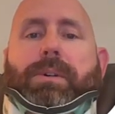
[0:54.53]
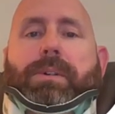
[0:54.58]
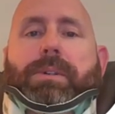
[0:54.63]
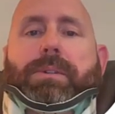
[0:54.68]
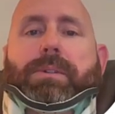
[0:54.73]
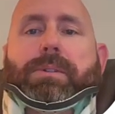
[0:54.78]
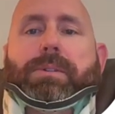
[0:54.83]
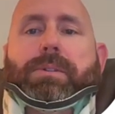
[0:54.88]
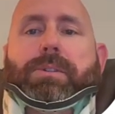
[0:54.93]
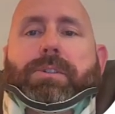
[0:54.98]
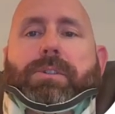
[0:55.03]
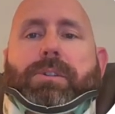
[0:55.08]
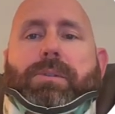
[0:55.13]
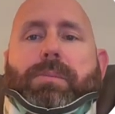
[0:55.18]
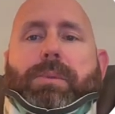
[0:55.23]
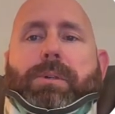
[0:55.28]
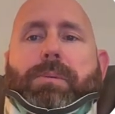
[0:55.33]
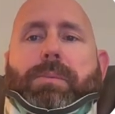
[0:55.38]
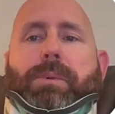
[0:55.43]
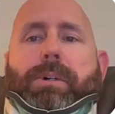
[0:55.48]
is to show
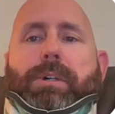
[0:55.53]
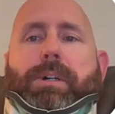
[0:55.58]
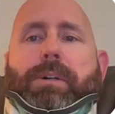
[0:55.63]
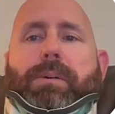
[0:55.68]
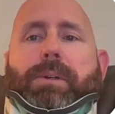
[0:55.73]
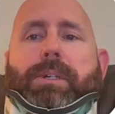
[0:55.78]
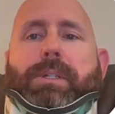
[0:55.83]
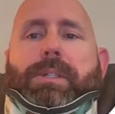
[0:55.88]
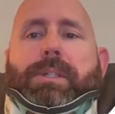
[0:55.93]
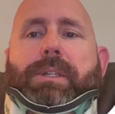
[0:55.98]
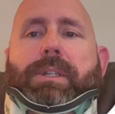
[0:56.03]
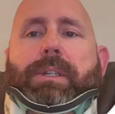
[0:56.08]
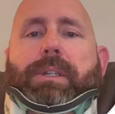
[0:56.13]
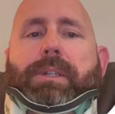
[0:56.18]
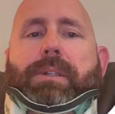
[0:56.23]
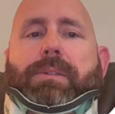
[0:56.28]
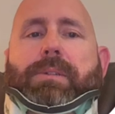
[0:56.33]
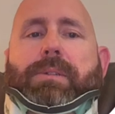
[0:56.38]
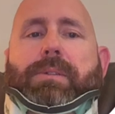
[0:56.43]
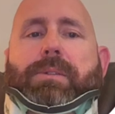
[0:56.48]
people how easy it
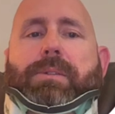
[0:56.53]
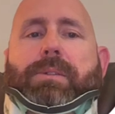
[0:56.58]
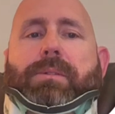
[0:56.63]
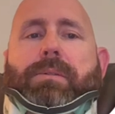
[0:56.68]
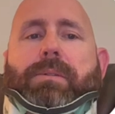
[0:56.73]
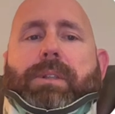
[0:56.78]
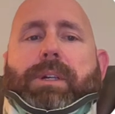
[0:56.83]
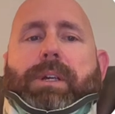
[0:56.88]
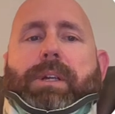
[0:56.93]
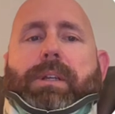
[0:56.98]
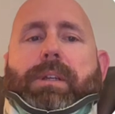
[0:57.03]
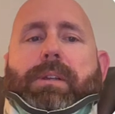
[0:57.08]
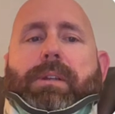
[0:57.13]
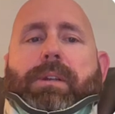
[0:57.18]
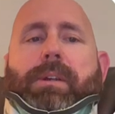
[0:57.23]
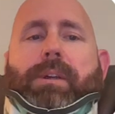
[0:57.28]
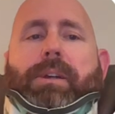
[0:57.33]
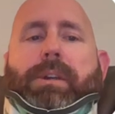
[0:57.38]
is to then